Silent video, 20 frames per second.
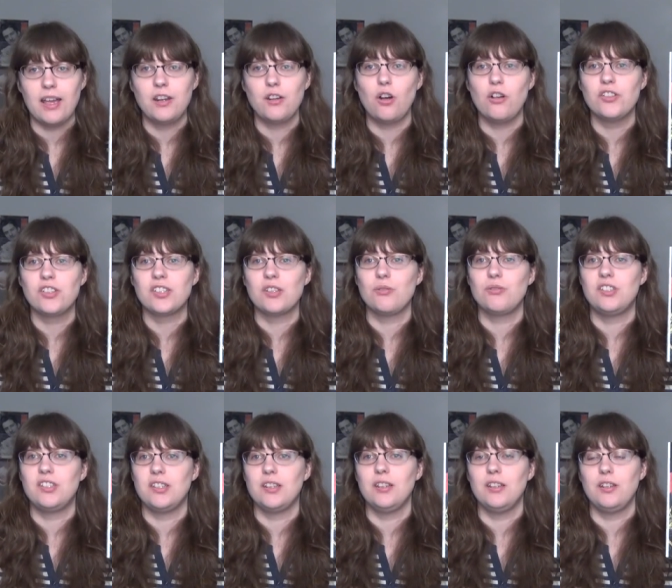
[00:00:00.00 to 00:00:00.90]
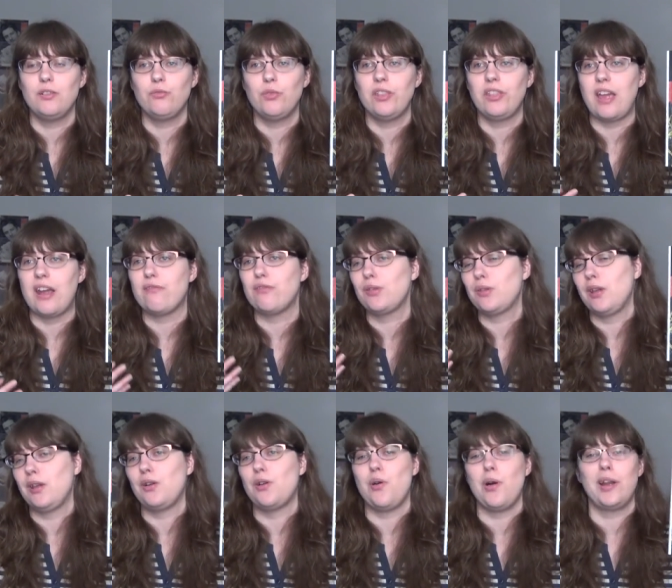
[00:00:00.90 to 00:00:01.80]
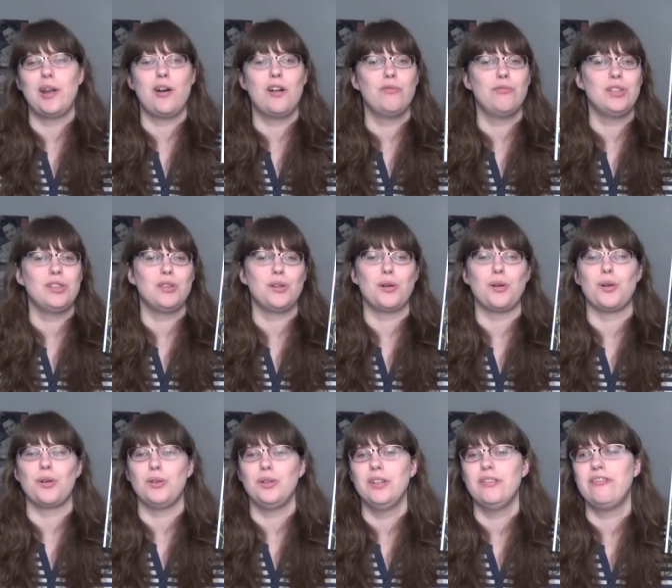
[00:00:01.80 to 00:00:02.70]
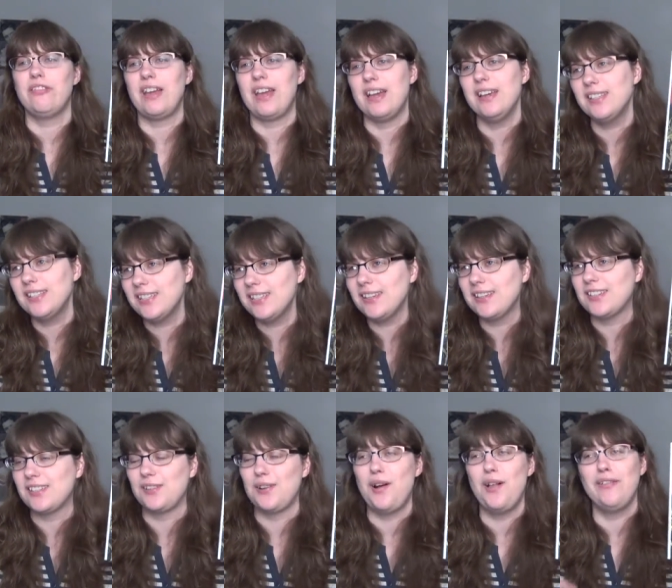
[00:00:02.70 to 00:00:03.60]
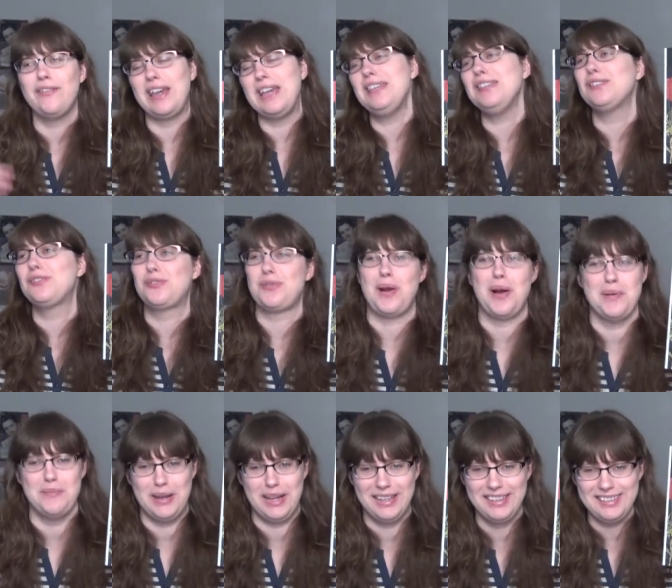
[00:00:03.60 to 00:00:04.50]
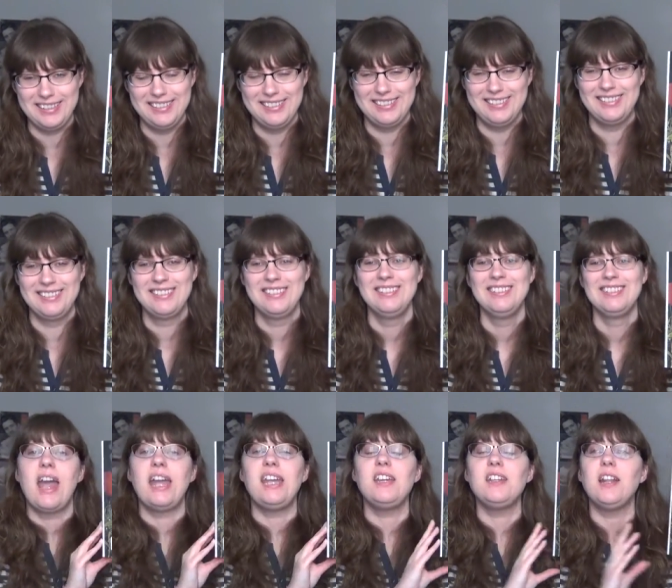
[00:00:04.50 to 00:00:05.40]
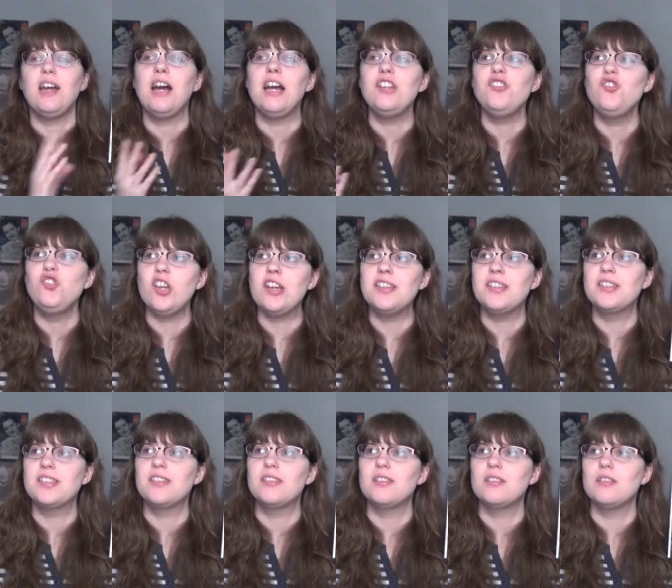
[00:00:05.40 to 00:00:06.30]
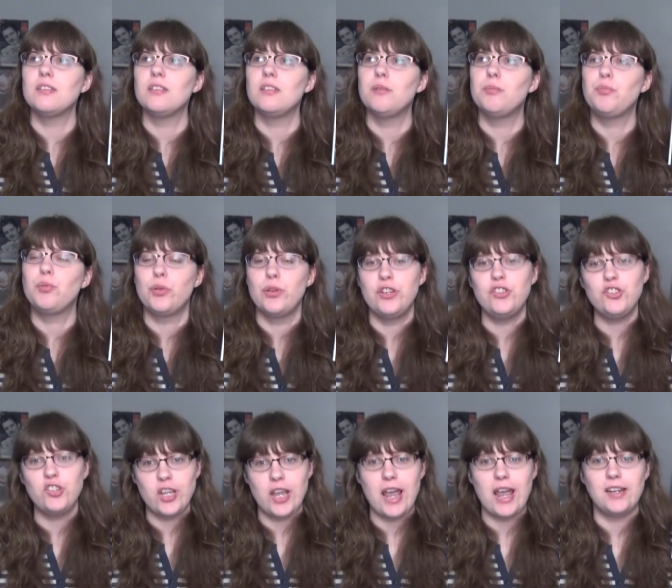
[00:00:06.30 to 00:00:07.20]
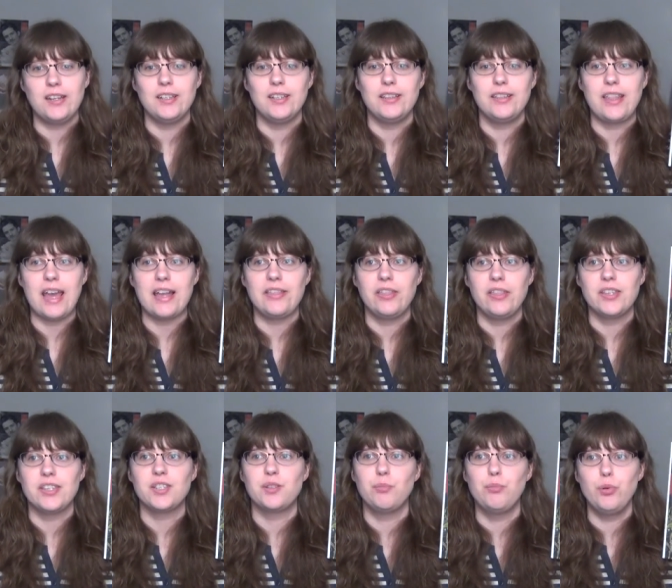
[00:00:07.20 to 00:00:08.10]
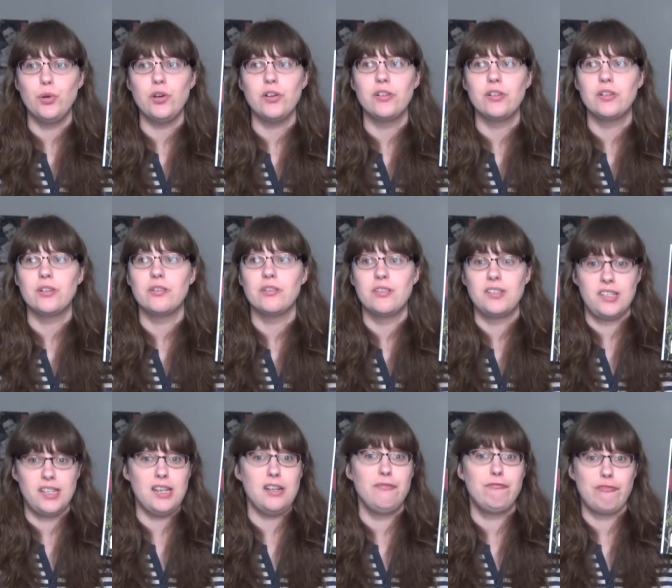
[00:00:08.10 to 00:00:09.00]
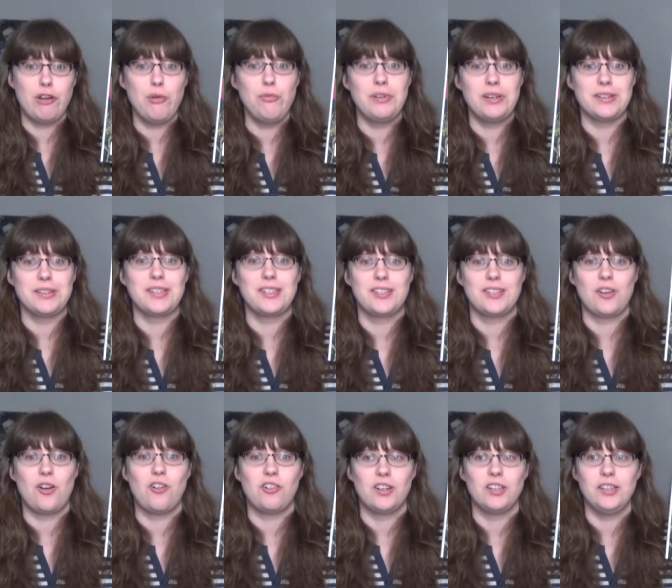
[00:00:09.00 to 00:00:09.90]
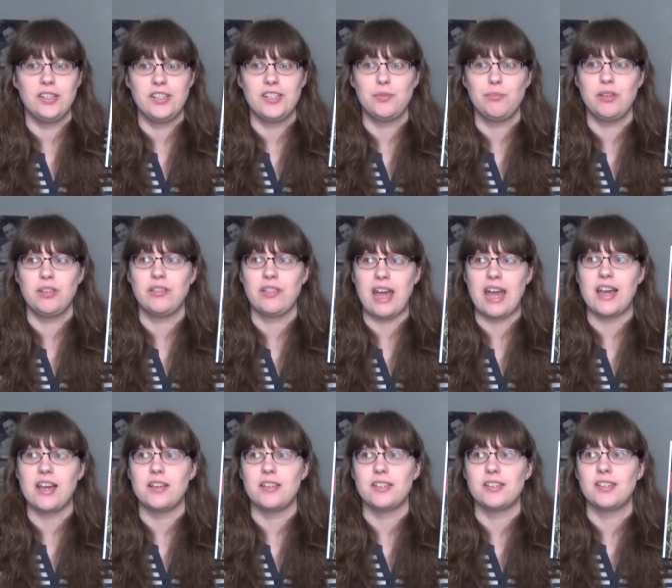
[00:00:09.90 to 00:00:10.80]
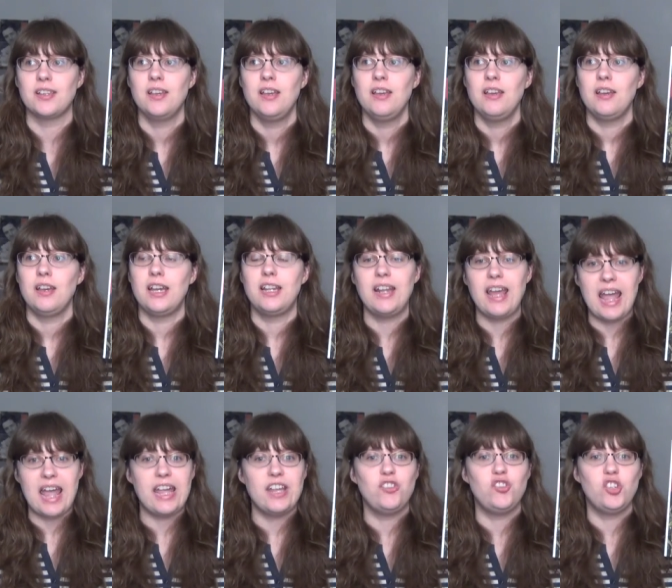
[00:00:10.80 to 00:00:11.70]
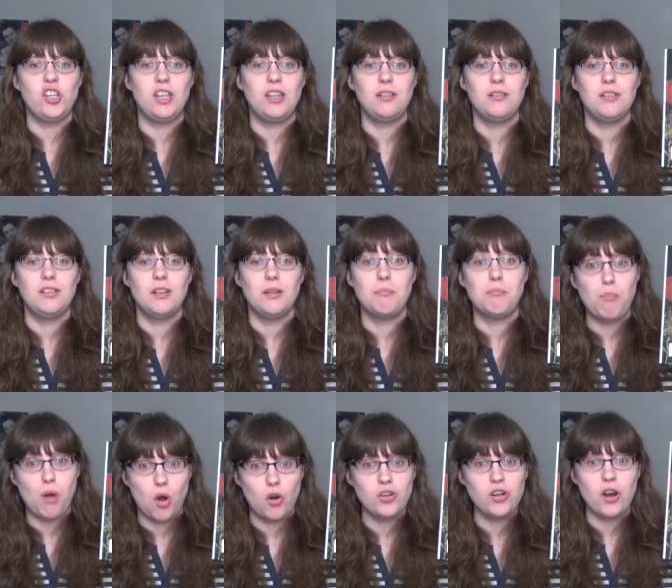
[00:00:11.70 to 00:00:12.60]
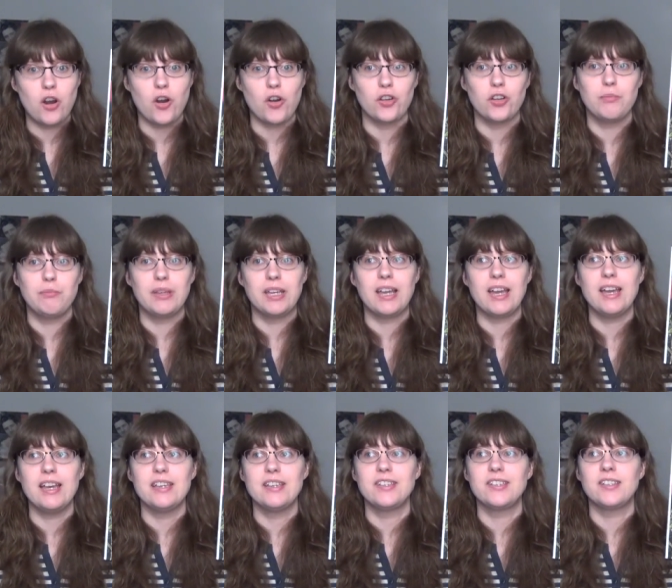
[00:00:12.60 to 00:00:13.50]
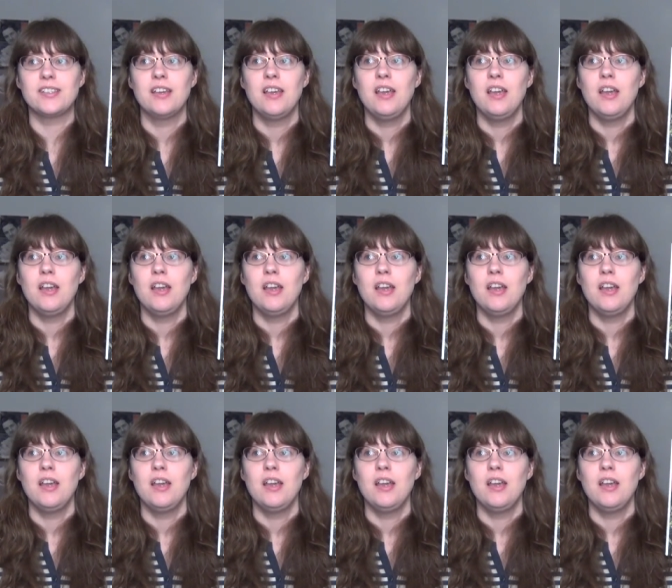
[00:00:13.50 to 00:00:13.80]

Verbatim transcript: and also dealing with everything going on with the Earl of Essex and all of his drama. And I just appreciated that this book did focus on Elizabeth as an aging monarch, because